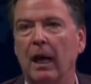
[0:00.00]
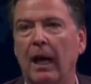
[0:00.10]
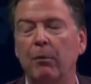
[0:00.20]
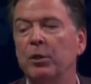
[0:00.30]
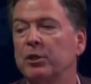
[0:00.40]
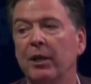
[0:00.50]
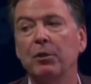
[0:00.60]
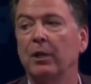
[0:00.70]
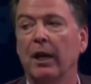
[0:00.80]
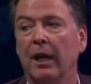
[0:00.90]
I wish I
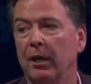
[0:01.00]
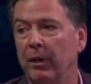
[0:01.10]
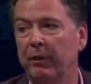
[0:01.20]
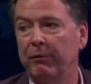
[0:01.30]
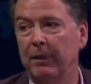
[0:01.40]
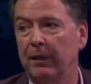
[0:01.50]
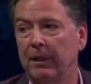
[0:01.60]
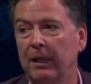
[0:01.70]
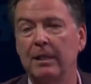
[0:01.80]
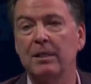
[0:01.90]
could have gotten away from it
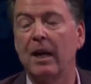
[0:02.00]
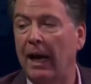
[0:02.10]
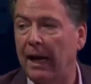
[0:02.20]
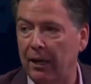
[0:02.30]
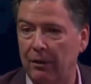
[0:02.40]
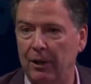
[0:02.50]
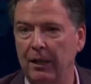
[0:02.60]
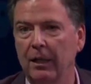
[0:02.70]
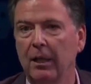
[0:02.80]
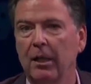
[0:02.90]

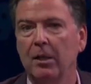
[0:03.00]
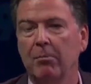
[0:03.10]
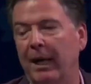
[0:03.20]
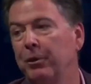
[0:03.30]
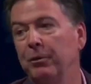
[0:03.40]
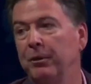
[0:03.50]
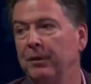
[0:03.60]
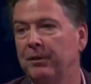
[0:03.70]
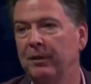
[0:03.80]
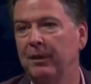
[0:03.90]
entirely, but I
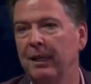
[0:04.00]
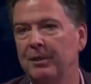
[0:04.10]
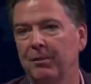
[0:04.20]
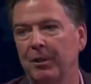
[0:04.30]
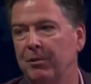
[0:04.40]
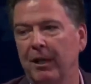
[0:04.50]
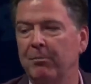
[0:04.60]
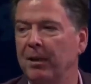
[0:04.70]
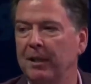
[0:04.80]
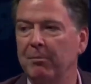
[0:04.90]
couldn't. And so I tried to
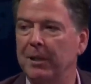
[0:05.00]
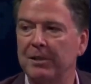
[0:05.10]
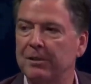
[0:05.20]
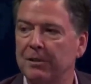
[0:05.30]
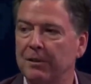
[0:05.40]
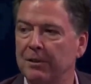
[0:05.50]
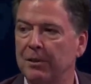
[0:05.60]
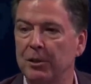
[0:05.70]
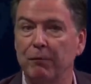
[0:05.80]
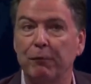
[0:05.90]
make the best
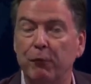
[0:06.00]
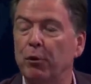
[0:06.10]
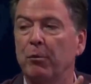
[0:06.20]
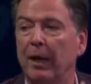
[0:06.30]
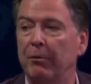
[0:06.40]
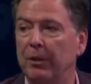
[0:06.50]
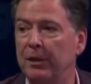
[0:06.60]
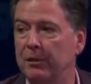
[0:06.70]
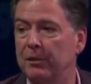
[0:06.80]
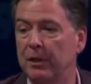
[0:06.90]
decision for the right
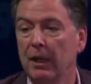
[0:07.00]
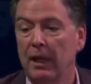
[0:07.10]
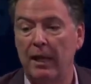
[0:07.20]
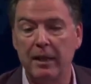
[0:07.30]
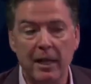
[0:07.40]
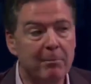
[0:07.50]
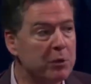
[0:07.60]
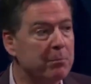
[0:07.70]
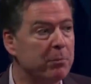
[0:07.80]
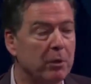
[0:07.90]
reasons. And the
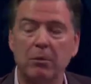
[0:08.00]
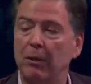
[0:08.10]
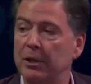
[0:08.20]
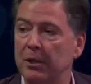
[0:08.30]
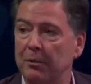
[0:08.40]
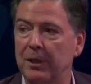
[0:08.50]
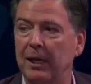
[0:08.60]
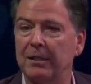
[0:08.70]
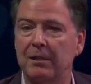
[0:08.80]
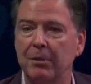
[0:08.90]
most important question that was
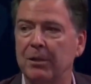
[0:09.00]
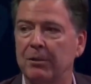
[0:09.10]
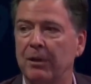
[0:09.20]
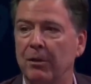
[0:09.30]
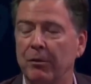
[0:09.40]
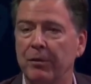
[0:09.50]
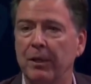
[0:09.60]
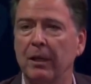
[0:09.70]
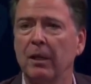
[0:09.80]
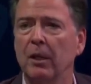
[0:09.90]
asked of me during that whole
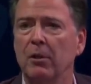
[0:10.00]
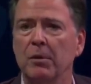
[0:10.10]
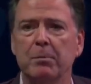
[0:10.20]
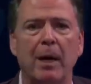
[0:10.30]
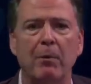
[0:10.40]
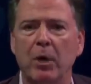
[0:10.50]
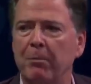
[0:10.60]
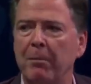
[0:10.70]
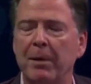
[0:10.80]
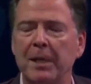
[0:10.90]
thing was by one of
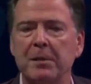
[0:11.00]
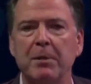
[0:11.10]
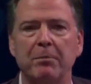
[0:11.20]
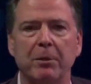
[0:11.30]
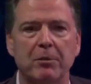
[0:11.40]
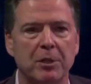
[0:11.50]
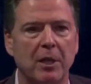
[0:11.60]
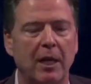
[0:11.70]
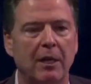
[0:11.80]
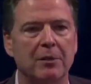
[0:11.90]
my best people,
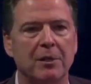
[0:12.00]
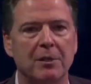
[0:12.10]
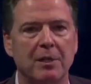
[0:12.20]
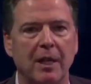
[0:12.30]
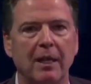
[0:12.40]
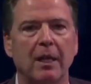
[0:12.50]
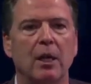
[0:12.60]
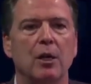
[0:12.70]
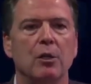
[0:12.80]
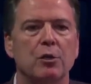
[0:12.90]
Tricia Anderson, said,
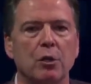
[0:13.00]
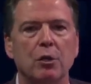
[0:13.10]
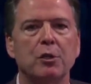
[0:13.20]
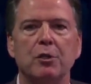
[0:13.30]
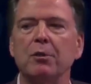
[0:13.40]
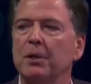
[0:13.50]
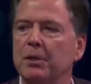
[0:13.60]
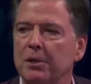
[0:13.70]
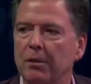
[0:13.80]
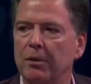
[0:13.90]
sir, should you
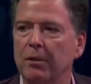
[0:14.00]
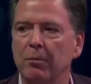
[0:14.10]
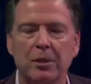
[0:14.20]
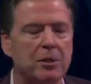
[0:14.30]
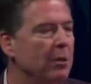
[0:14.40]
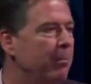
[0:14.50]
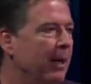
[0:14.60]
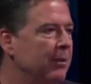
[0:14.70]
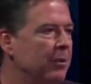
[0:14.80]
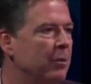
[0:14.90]
consider that what you're
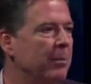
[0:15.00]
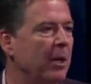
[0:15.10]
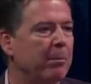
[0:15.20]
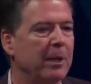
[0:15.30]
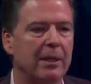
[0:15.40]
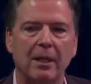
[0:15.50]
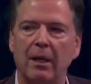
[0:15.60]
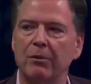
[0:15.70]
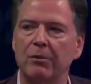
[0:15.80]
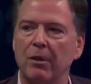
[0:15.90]
about to do may help elect
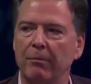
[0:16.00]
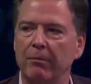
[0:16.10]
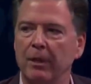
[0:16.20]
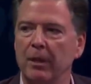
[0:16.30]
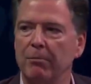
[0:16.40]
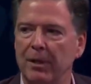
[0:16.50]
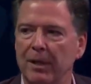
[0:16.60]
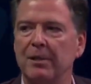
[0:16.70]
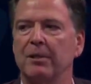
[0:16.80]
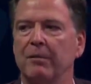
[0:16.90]
Donald Trump
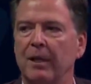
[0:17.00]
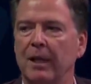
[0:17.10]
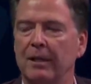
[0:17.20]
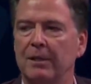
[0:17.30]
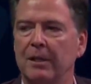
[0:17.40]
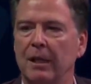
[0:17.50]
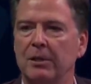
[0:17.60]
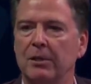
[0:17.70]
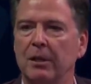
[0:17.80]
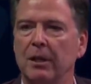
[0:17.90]
president of the United
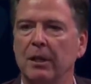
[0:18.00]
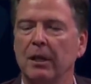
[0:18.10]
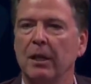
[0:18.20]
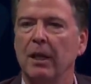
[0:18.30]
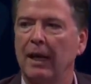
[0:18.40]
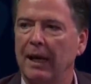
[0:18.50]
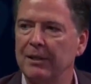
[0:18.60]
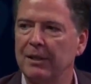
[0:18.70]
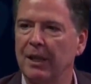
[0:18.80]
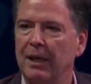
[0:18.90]
States? And I
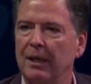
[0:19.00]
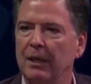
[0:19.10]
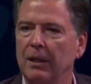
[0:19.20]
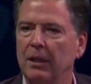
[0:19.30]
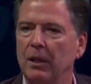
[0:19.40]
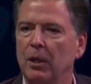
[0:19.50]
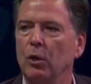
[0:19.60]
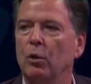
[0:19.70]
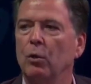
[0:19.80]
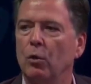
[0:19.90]
said,
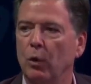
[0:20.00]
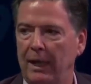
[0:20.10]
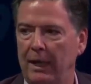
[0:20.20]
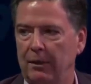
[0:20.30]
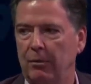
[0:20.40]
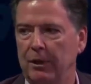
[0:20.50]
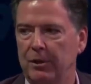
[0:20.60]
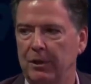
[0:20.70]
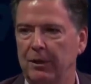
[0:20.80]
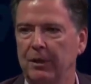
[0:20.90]
great
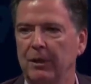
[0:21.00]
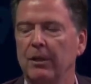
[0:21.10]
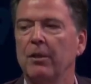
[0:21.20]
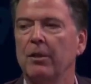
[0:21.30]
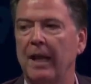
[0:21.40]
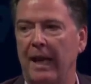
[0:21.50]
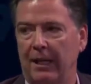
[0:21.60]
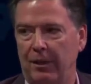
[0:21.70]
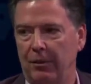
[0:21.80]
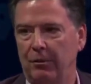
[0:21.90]
question.
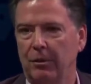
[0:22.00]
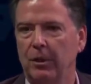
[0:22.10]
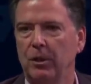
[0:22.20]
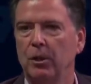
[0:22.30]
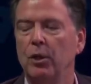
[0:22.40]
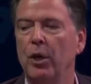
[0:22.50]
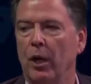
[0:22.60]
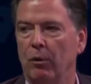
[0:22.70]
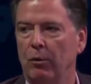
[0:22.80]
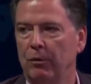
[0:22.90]
Thank you. No,